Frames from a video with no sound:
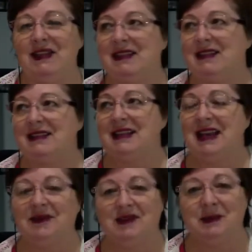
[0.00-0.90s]
It doesn't
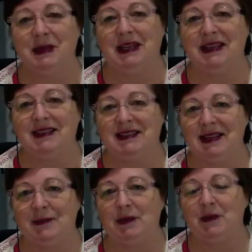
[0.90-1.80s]
have to be a
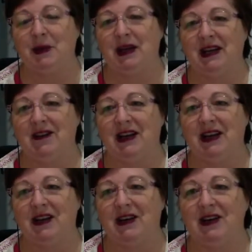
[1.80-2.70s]
separate part of
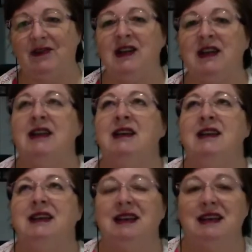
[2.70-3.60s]
our life.
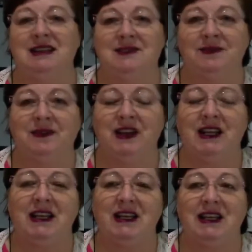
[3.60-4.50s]
It's
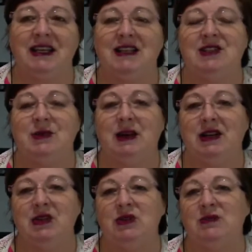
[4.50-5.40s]
fitting it into
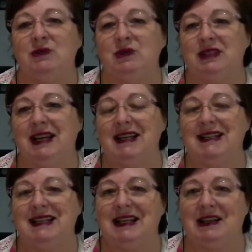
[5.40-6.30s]
our normal
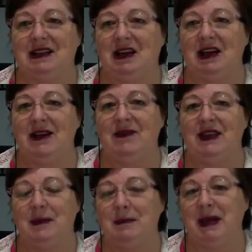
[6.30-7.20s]
day-to-day
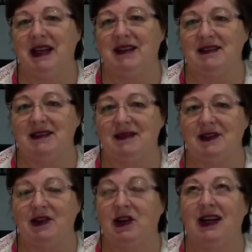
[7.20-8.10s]
life that matters.
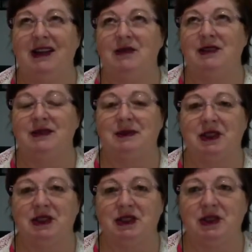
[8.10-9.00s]
All right? Otherwise, we're
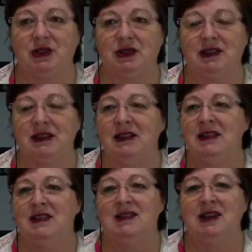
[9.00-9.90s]
not going to do it.
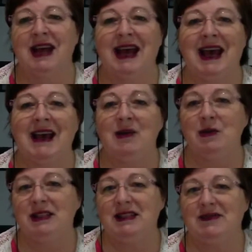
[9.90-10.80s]
So how do
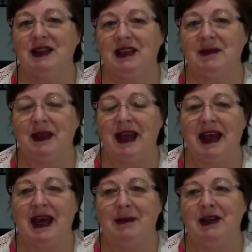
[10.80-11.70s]
we develop the
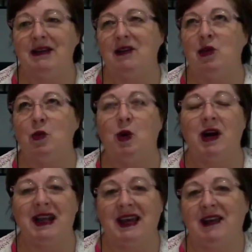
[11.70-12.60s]
habit, or
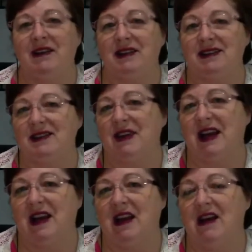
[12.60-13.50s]
what areas of
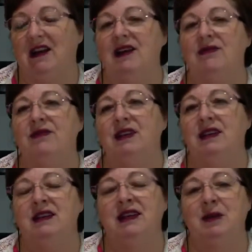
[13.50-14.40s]
our life
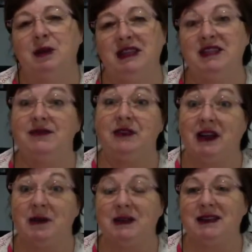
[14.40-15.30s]
can we
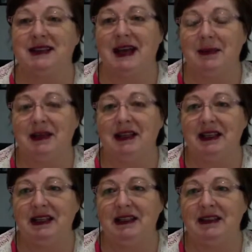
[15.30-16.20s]
develop this habit
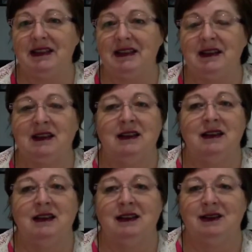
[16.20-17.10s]
in?
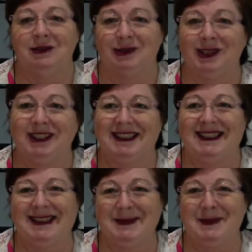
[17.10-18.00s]
Really
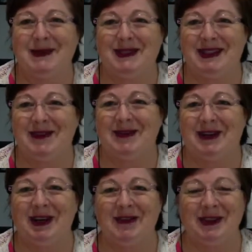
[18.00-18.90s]
simple
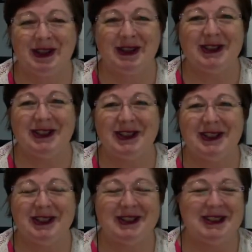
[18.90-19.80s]
stuff. I've got good
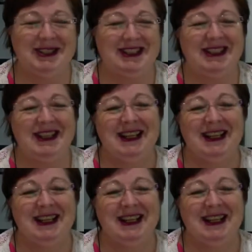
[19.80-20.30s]
news.